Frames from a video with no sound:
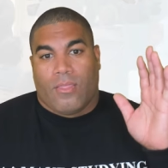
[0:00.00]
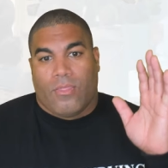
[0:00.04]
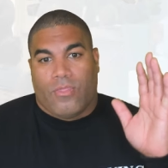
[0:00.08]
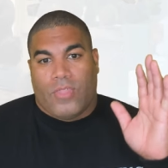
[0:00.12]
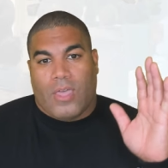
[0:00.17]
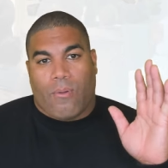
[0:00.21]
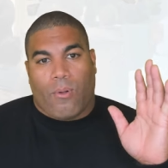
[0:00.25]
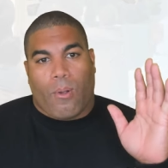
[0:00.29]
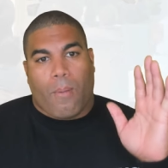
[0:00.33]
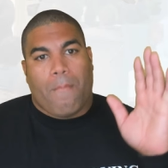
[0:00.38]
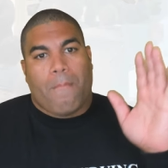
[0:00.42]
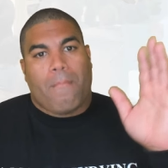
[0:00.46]

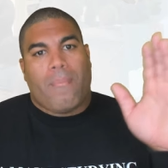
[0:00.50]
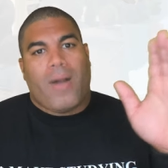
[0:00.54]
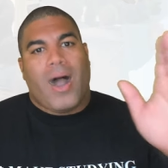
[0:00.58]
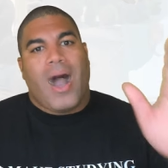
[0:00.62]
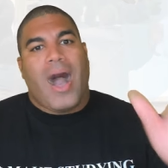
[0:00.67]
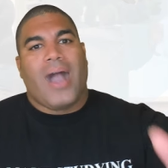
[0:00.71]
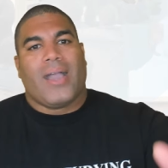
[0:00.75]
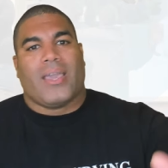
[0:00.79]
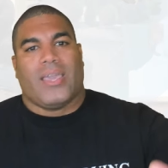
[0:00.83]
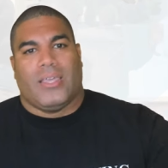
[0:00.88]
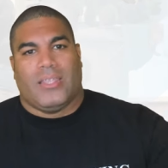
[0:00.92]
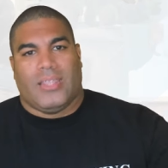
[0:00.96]
they were
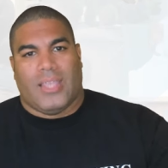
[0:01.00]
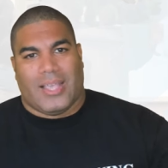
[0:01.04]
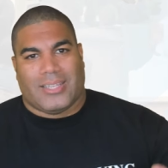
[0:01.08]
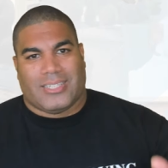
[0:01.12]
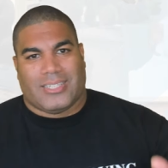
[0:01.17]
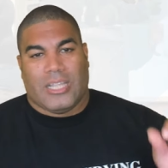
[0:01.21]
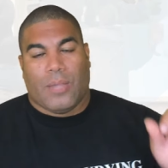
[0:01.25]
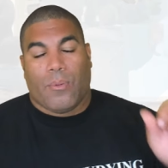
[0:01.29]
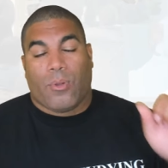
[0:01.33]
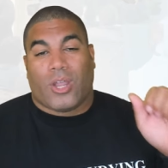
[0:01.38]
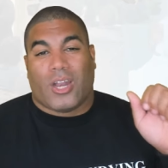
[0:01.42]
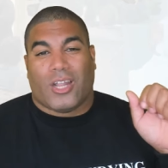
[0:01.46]
mocking this,
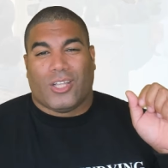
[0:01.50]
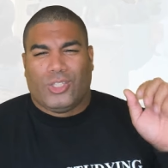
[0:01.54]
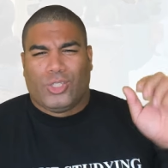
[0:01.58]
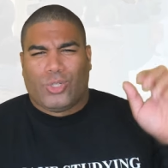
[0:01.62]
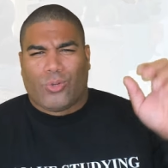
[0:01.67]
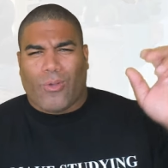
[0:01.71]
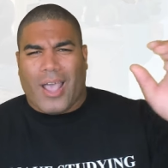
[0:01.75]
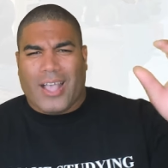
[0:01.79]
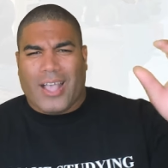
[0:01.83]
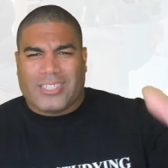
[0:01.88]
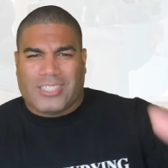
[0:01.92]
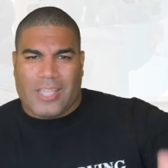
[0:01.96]
and they were going to
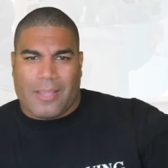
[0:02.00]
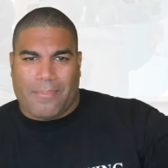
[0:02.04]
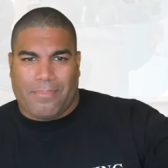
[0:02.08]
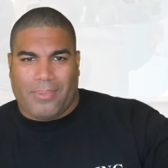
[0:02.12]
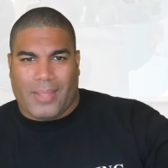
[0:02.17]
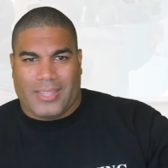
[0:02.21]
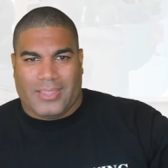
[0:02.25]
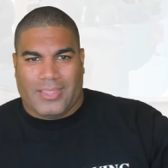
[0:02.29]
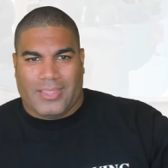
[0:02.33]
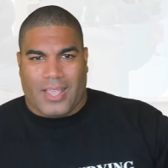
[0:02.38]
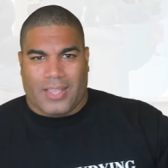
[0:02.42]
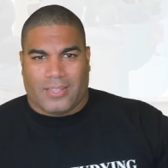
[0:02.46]
dress up
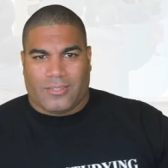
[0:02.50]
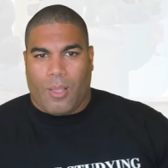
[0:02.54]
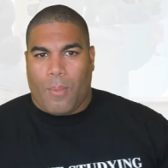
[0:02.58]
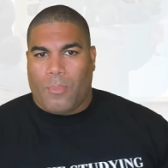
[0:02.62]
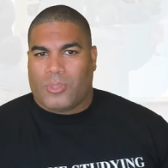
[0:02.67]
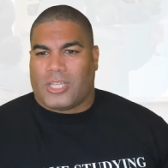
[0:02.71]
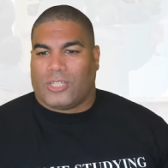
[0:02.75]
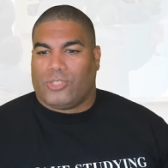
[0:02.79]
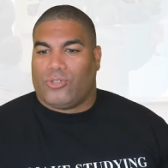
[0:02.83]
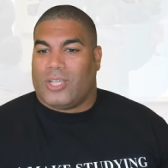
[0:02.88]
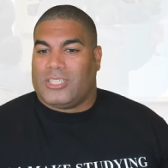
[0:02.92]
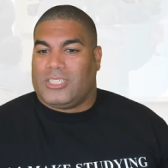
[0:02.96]
like this,
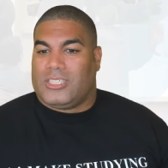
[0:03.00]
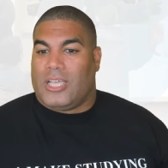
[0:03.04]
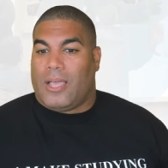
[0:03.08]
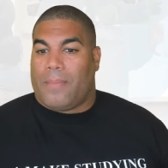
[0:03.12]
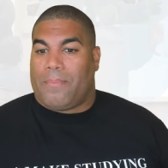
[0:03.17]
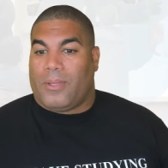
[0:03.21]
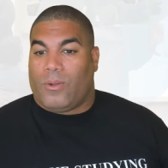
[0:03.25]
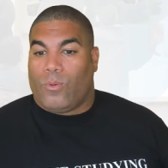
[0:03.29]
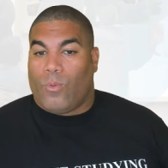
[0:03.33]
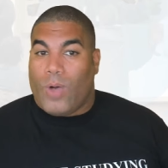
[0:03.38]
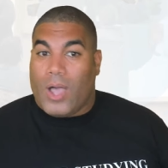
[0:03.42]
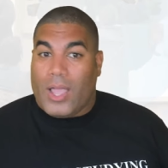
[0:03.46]
almost like dressing
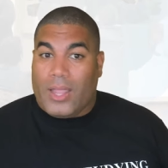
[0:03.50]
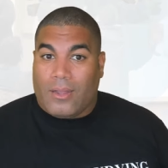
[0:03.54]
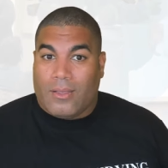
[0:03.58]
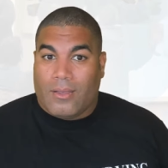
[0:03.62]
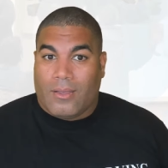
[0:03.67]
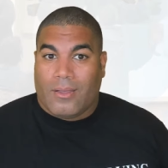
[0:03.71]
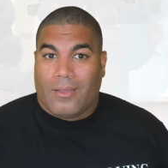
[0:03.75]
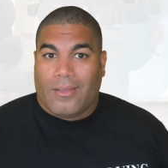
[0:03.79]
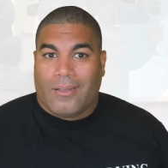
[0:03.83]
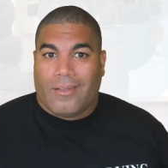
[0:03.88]
up in what?